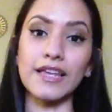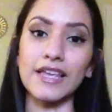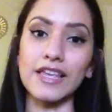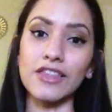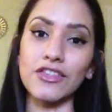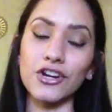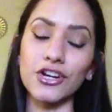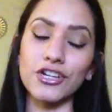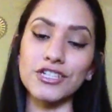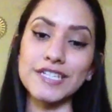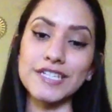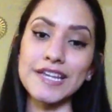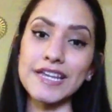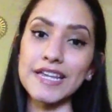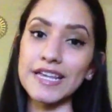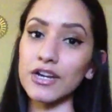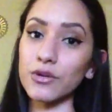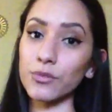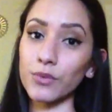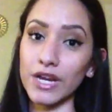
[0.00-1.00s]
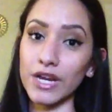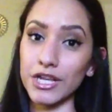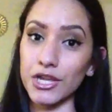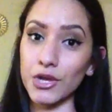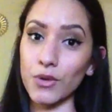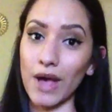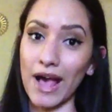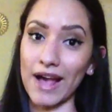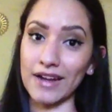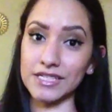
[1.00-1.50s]
Either taking a
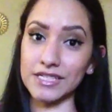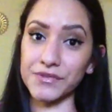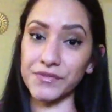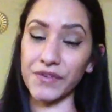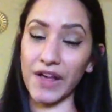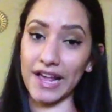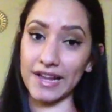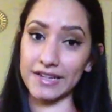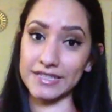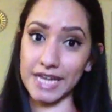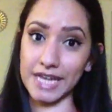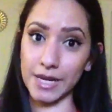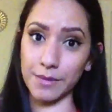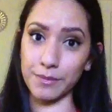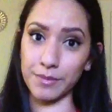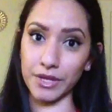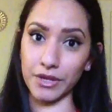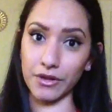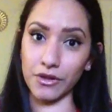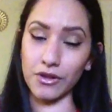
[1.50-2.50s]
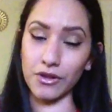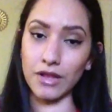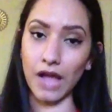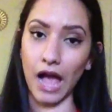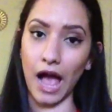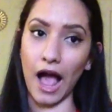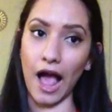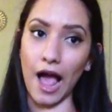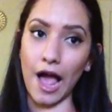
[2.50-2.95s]
radioactive iodine pill,